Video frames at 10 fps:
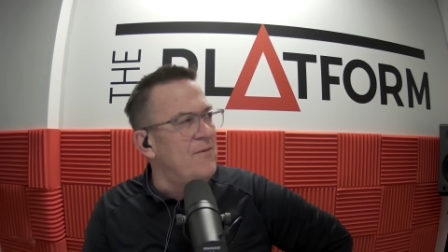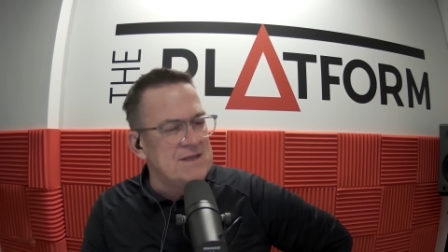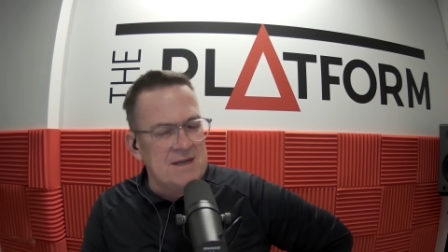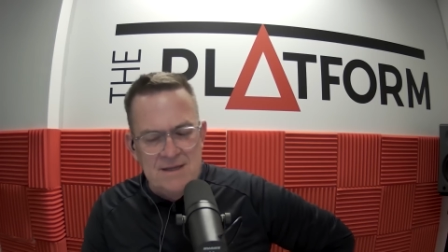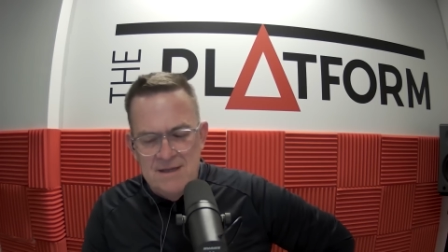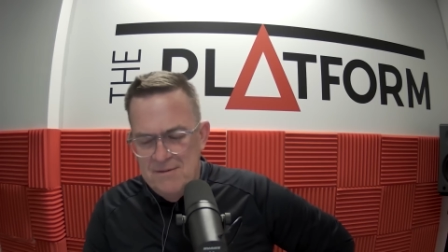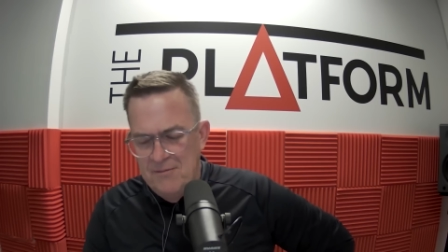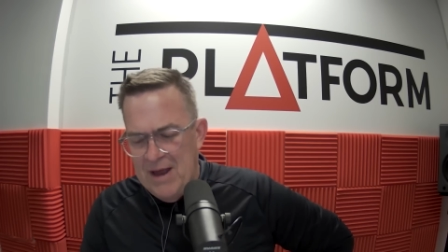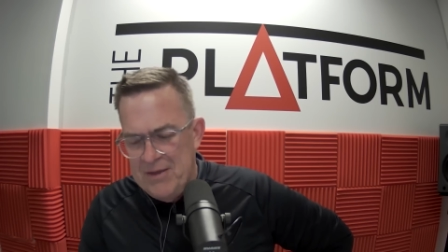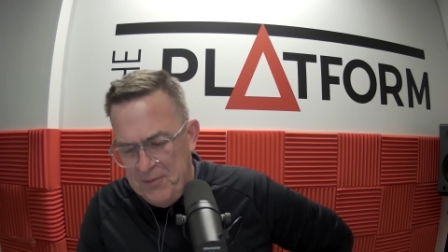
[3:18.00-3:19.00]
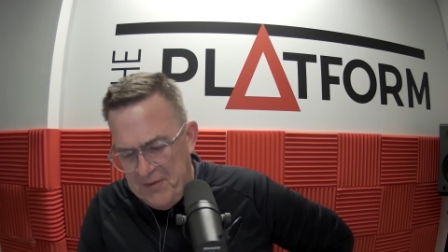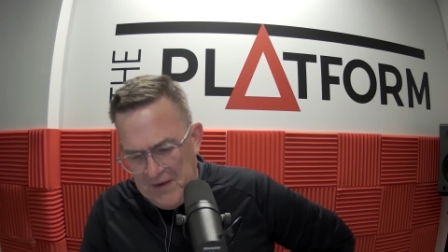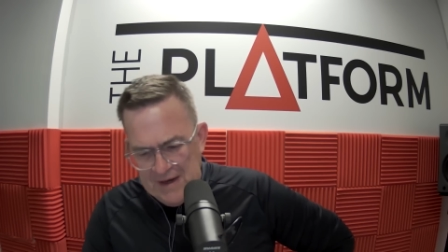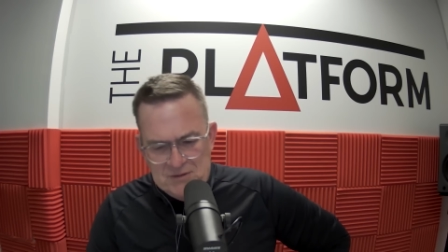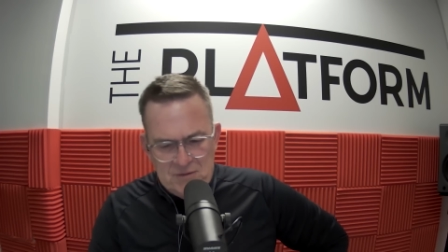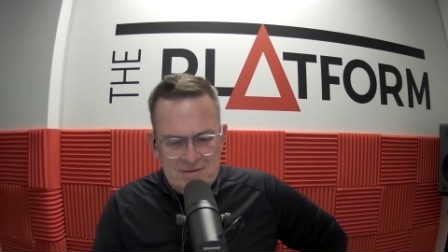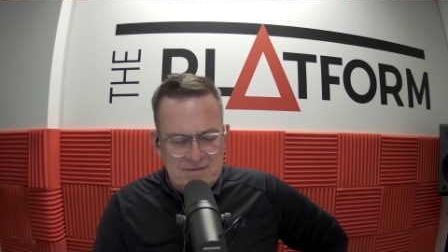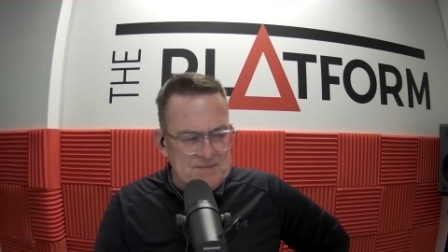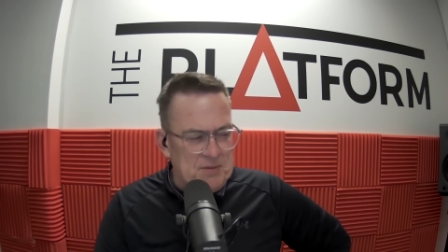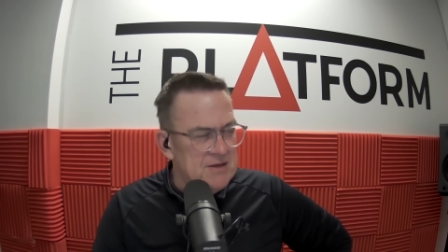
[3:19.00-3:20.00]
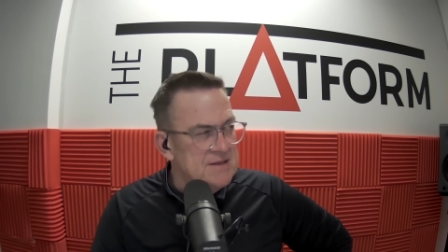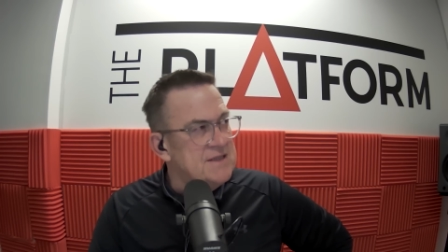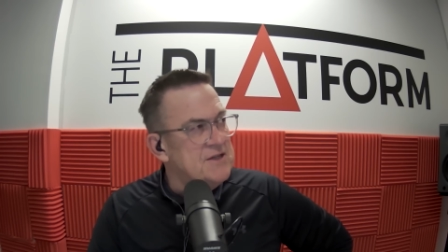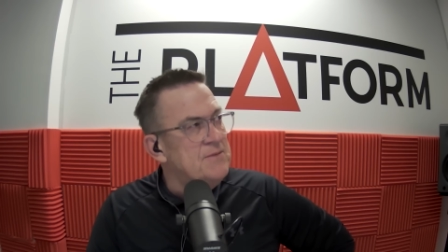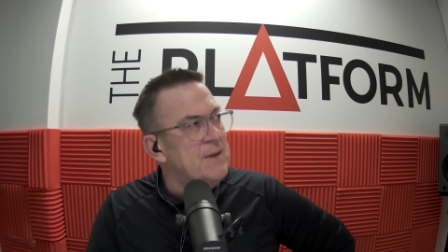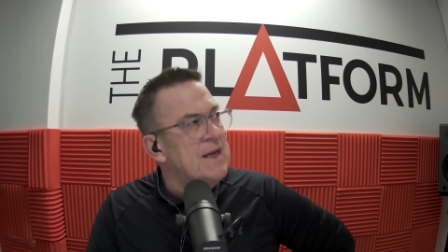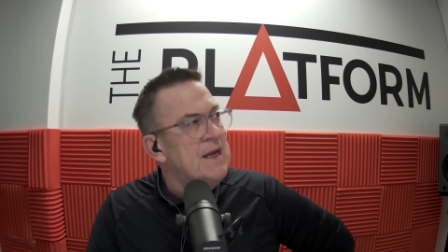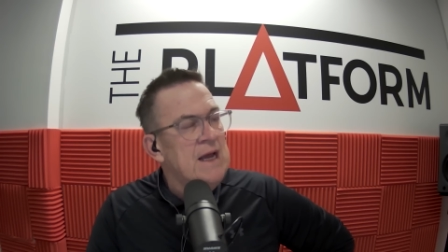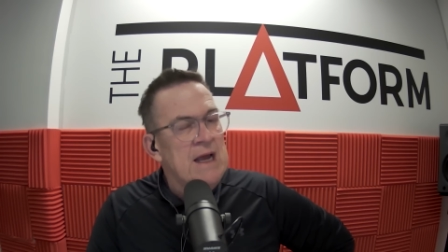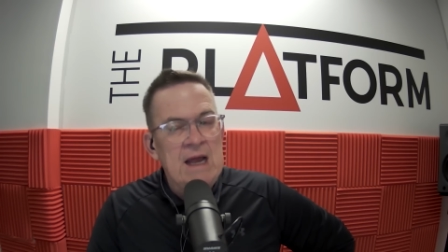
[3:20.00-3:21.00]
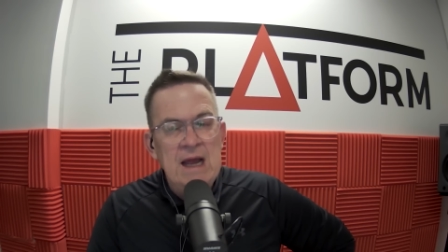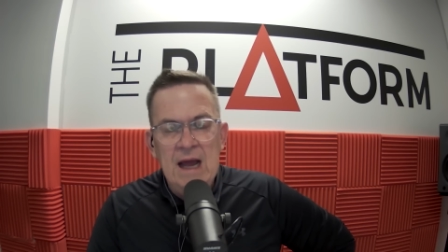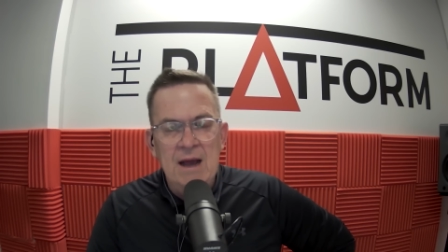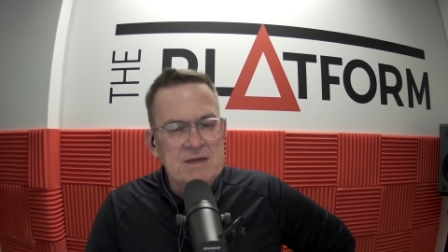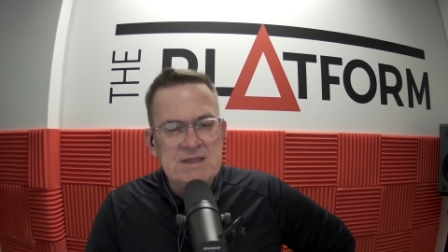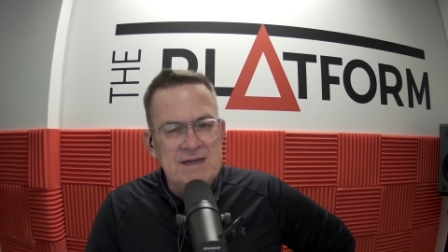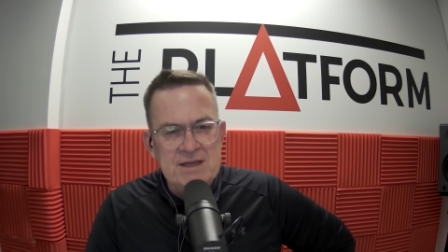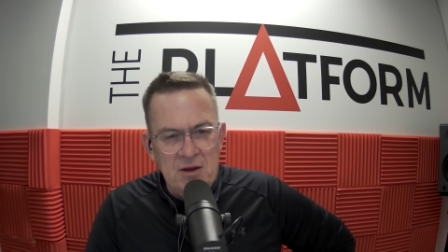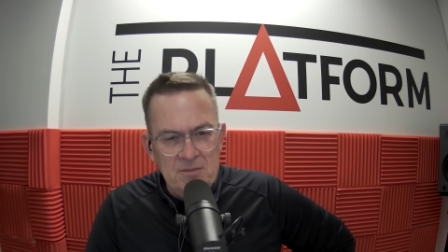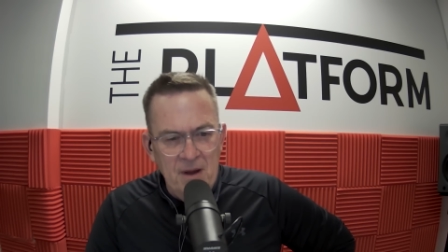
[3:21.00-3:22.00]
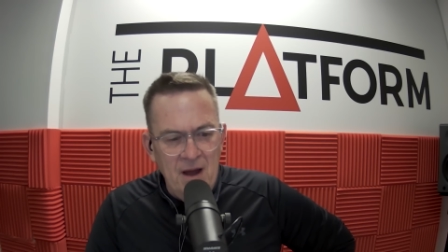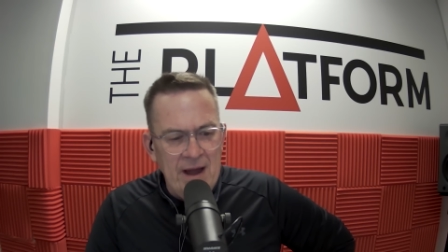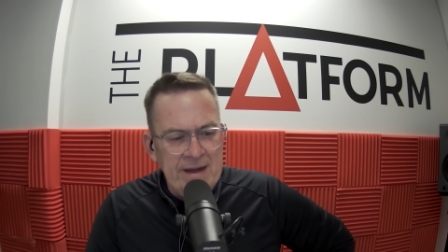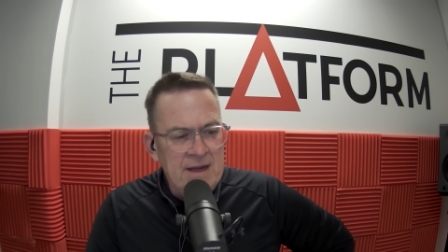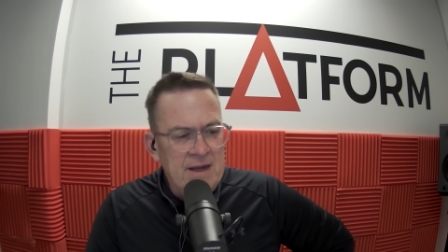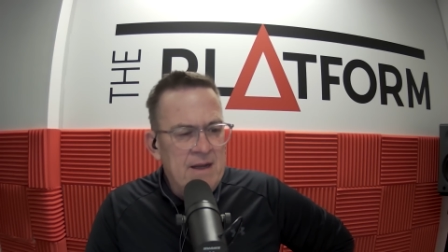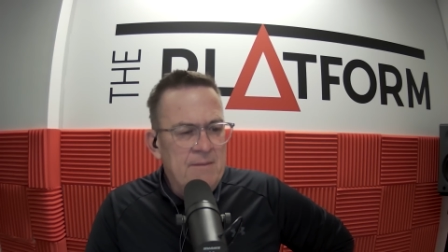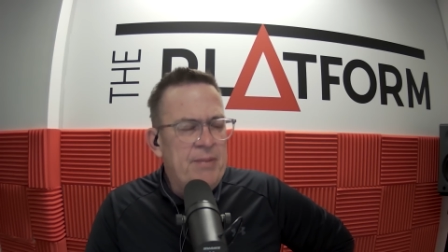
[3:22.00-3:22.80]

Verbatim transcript: it was a rather perfunctory response to me, uh, which I don't mind.